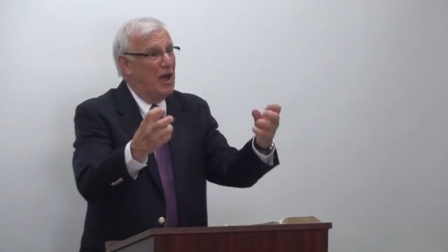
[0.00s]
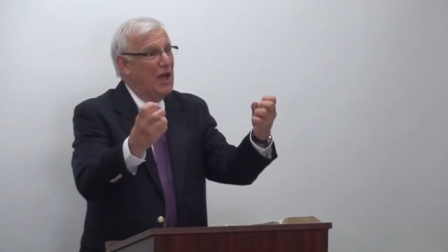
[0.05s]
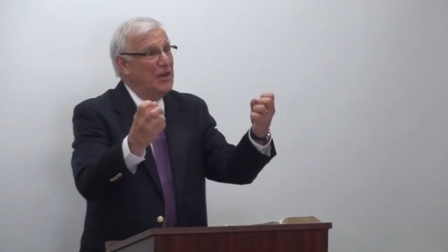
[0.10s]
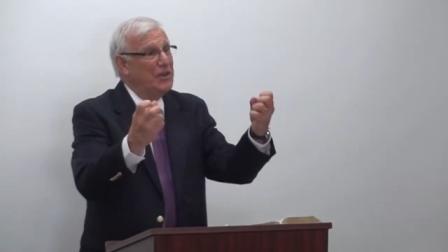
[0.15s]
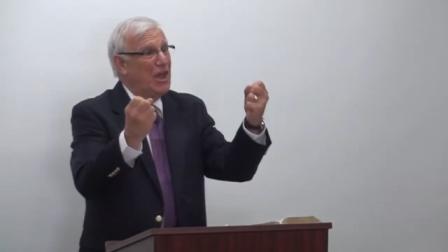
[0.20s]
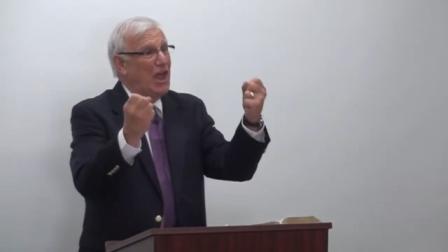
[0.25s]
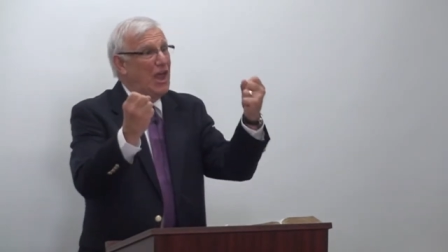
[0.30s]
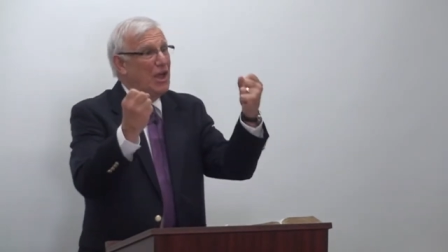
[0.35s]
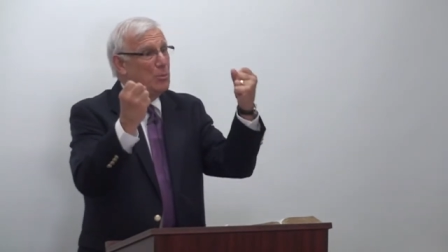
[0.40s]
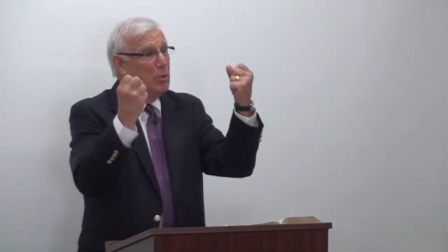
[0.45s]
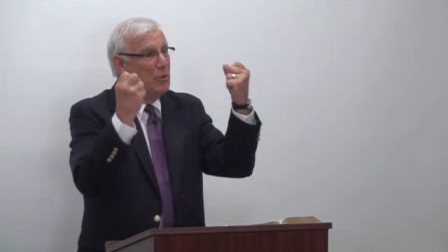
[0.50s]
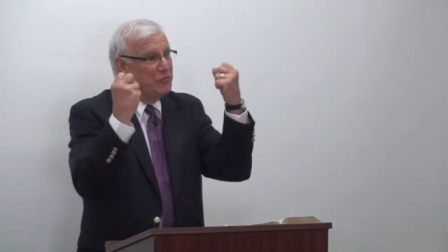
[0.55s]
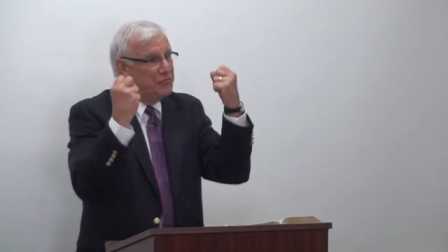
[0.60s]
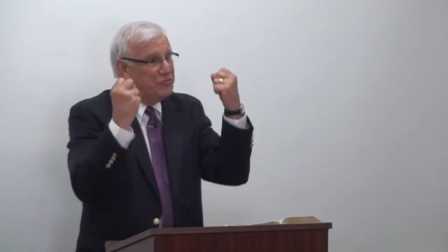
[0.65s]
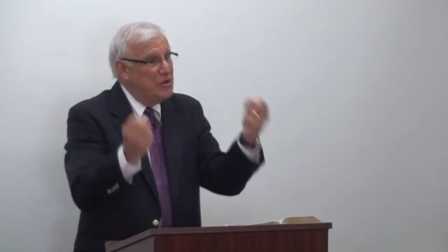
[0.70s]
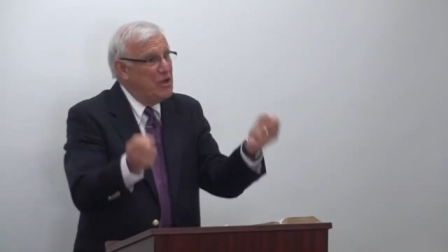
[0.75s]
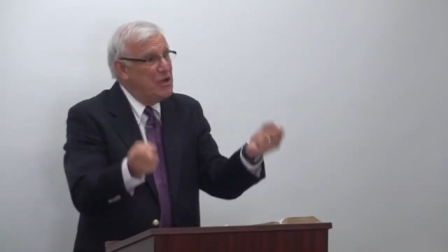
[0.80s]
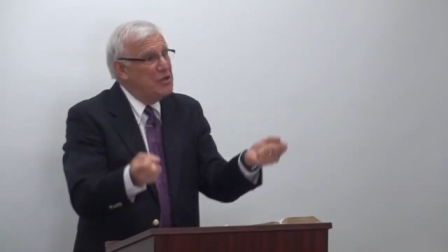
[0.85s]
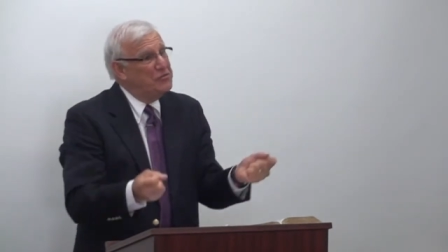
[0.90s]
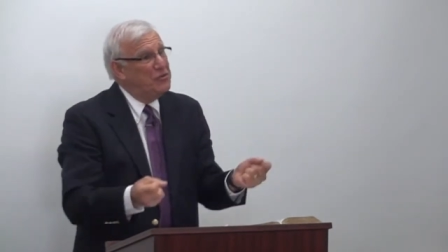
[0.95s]
contact with
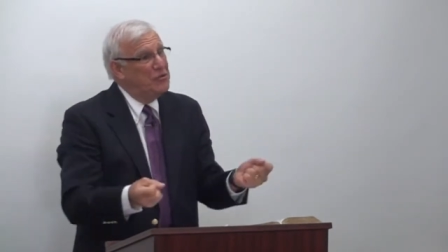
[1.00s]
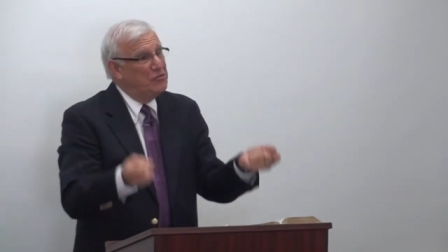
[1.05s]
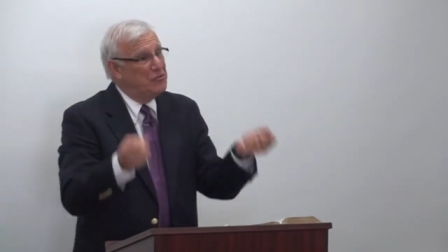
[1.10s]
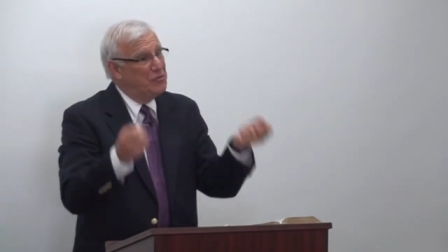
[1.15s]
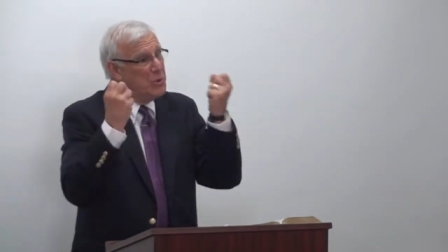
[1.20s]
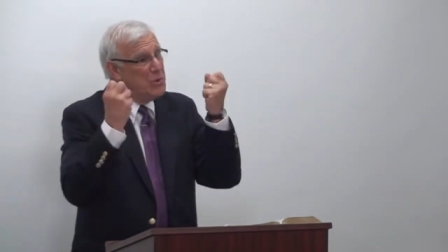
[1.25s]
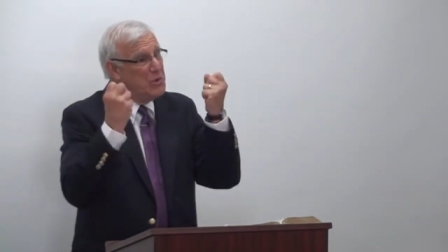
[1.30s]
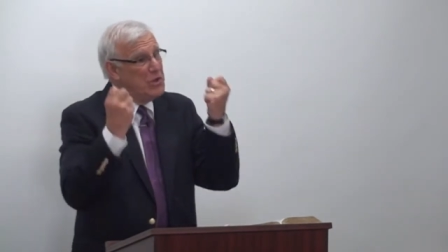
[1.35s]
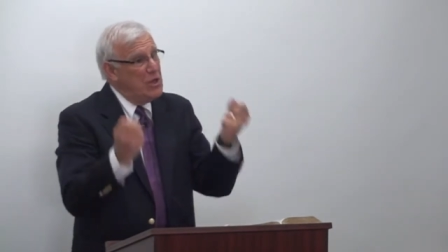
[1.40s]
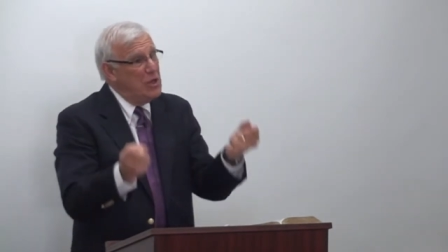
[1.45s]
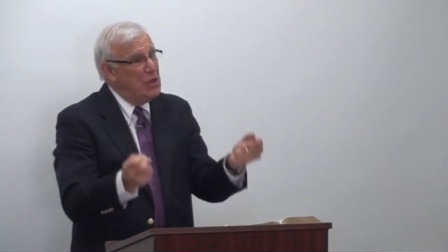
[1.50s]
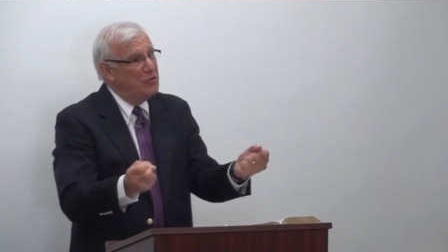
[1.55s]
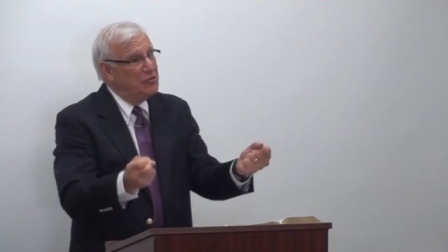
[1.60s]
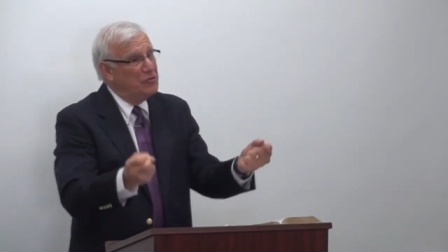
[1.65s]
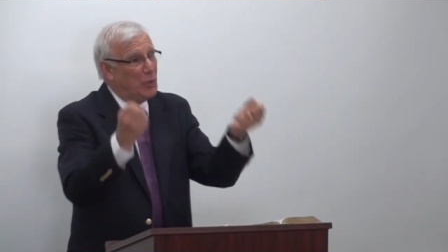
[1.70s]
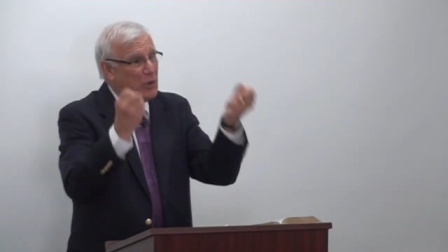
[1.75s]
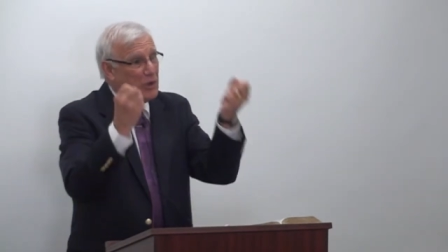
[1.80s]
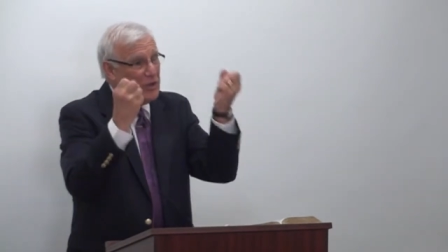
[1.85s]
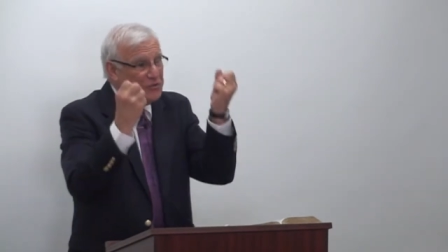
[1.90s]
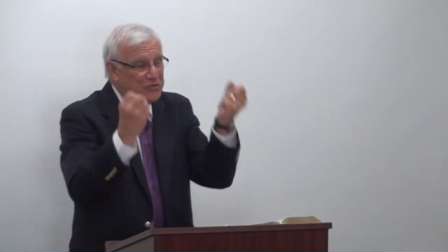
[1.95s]
Jesus, who He
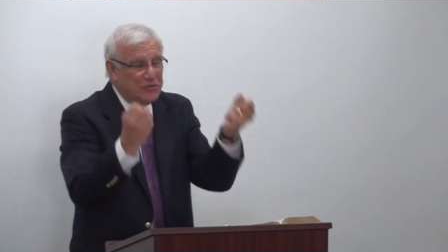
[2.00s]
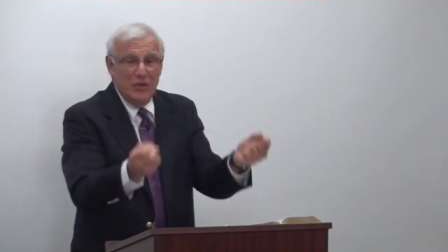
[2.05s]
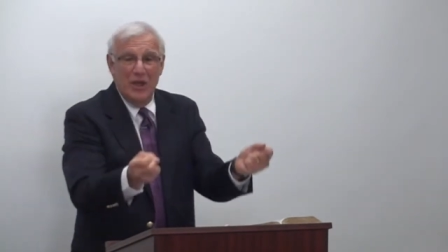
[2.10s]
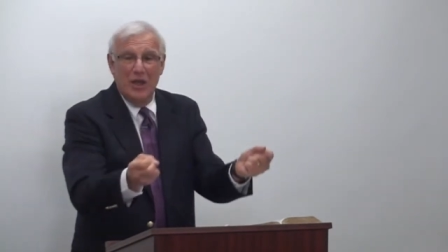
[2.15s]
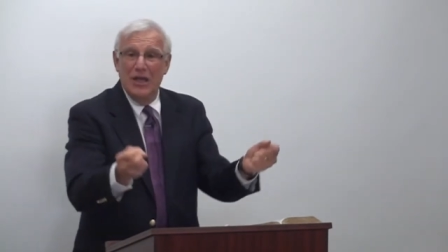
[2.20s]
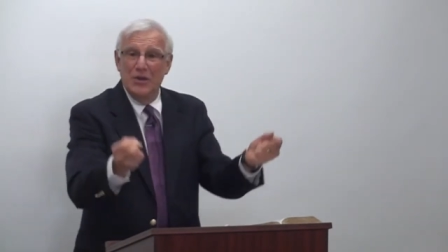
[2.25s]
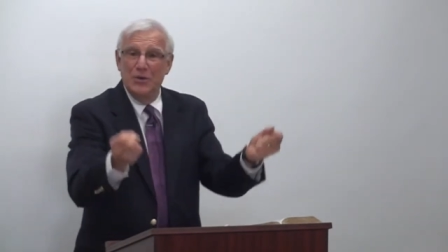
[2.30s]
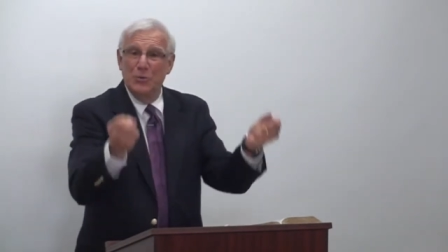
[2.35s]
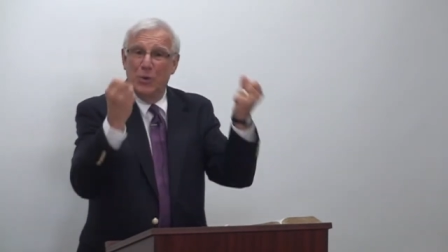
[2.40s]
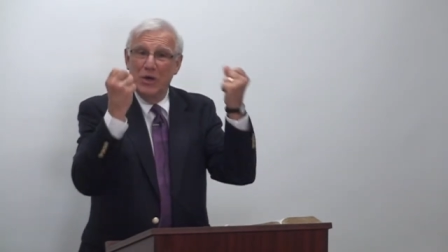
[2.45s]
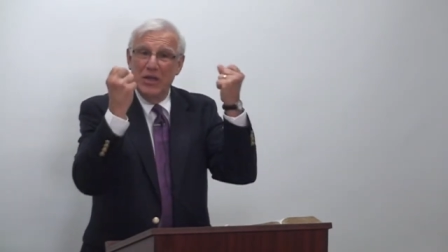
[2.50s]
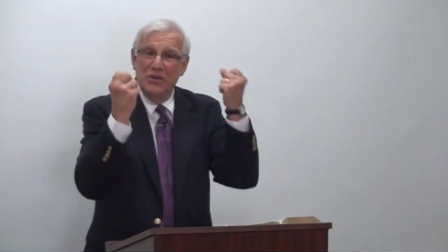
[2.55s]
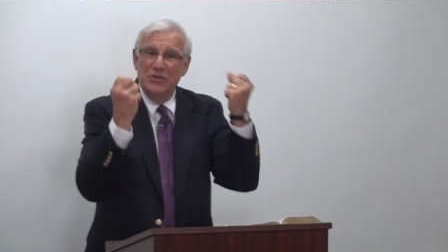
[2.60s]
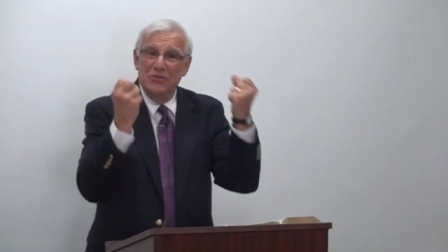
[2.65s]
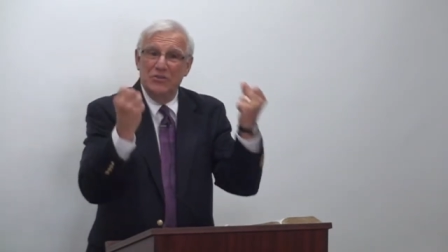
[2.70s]
is, what He said, what He